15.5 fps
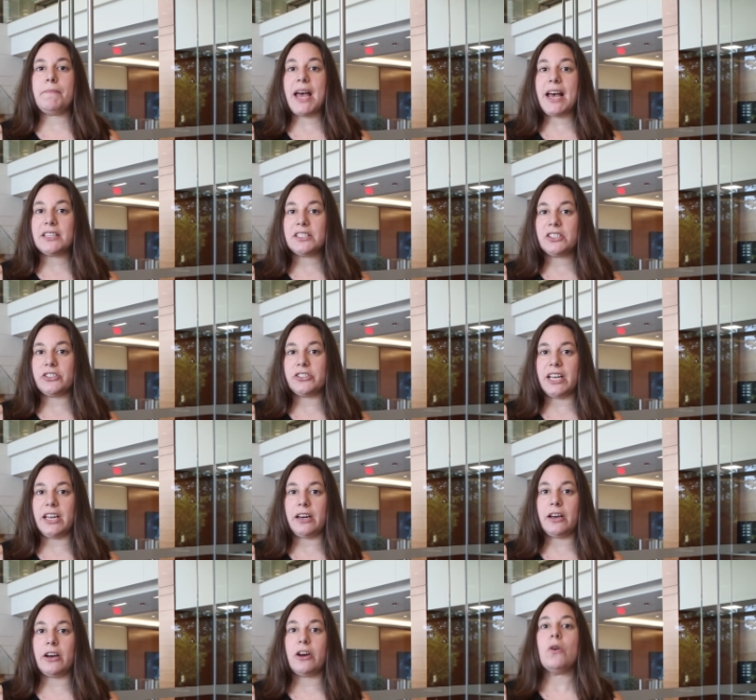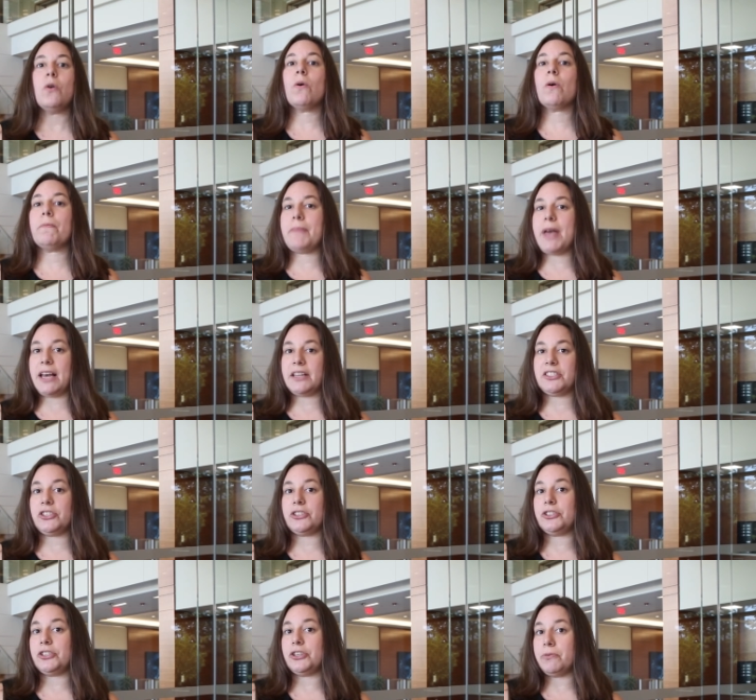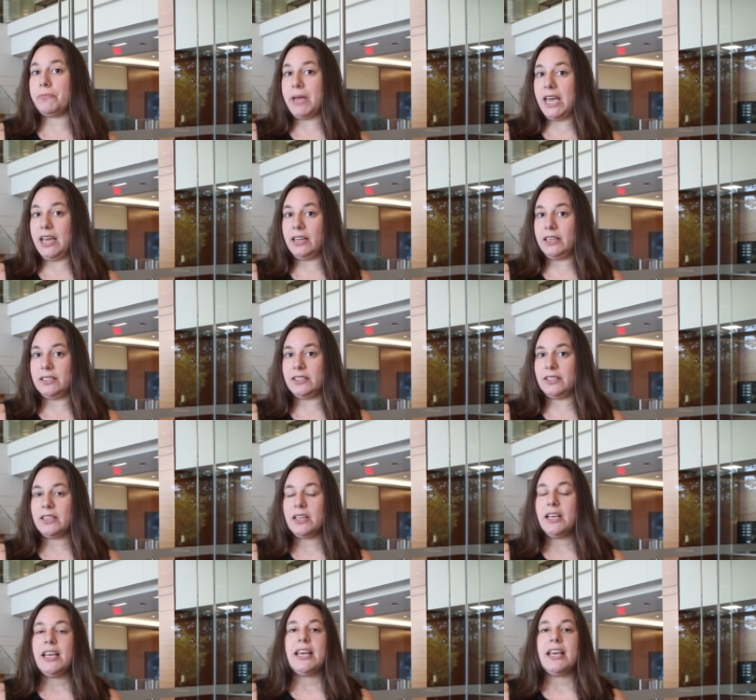master data or master domains.